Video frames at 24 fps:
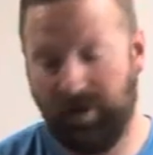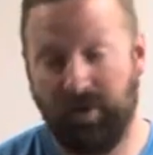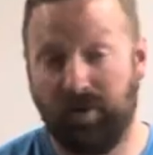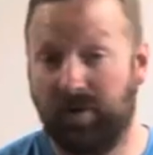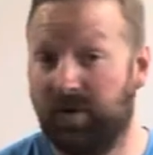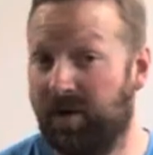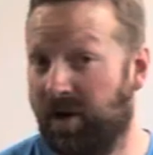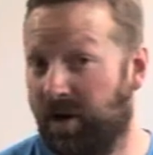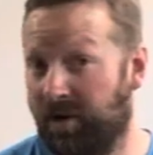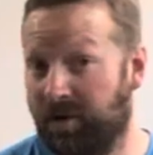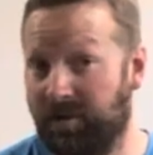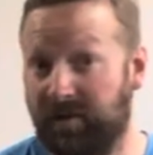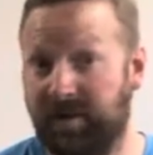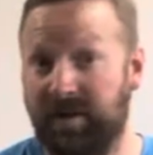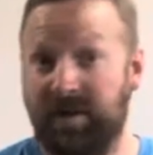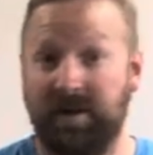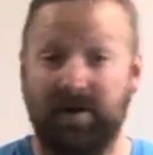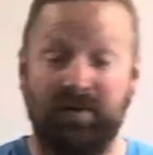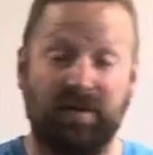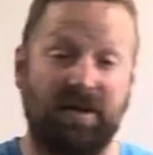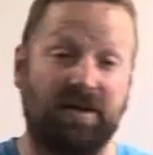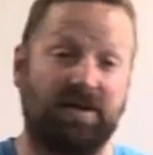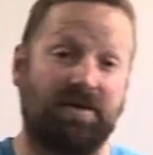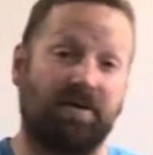Currently going
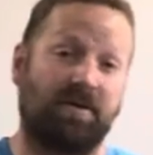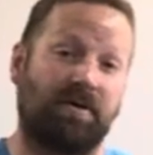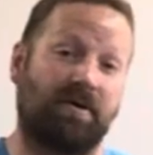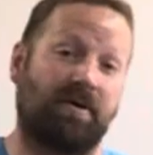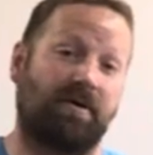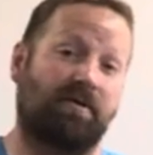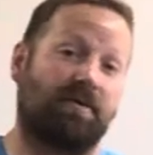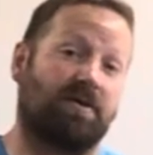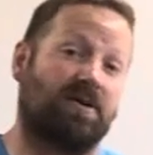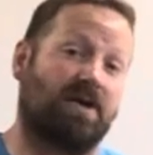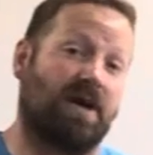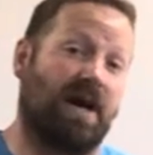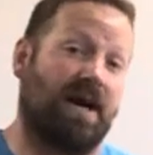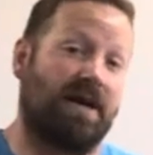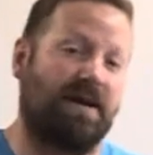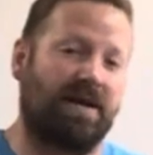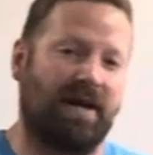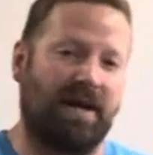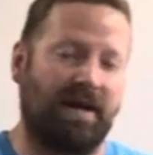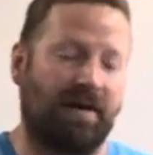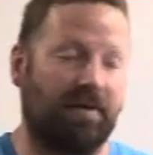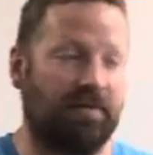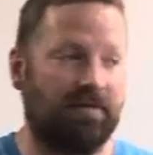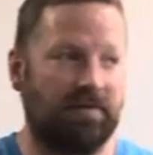to be touring with
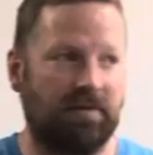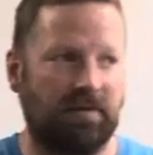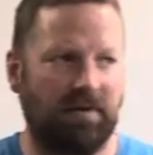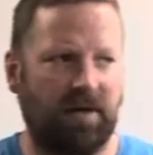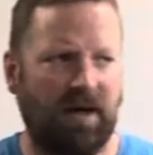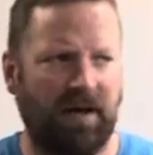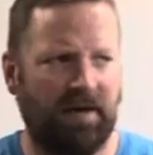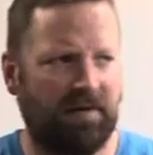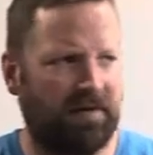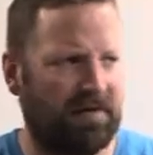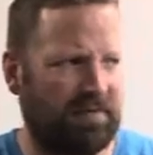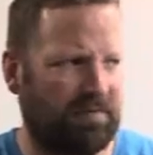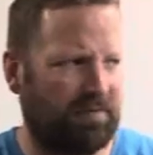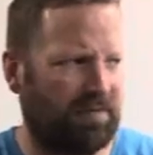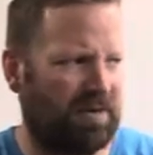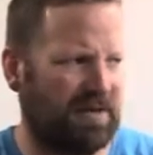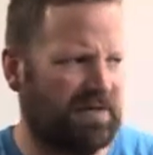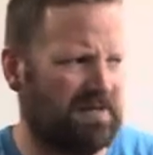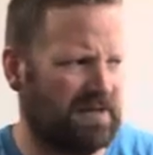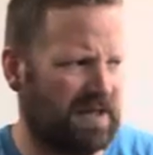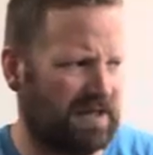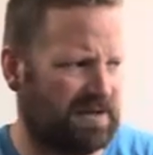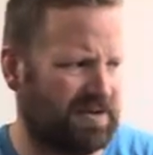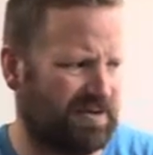Shinedown. I
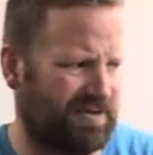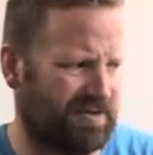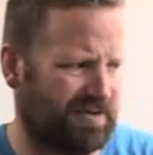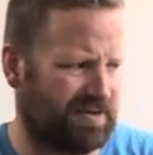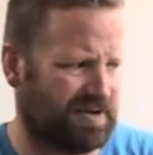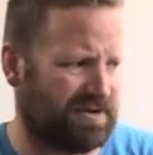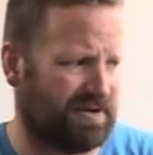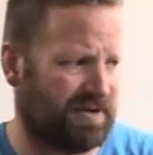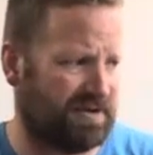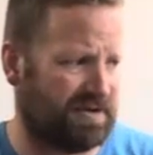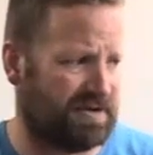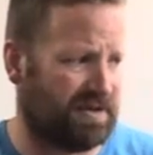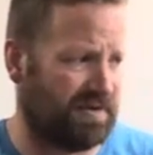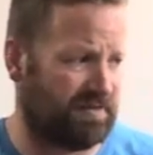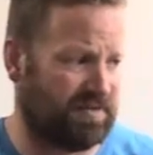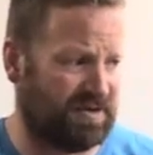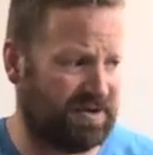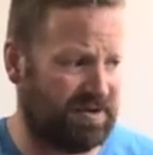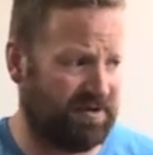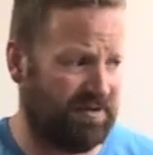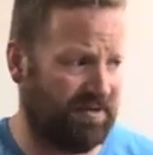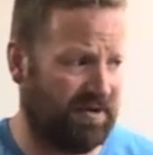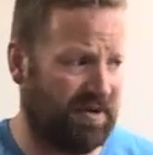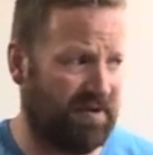believe that tour starts up
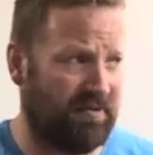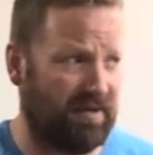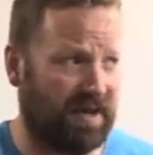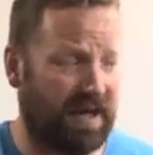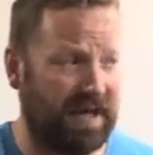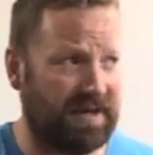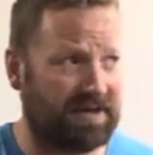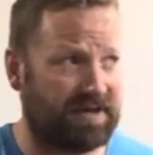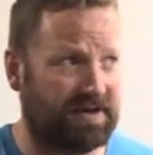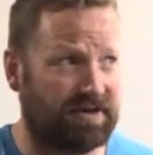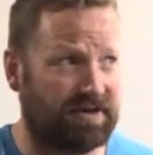soon, if it hasn't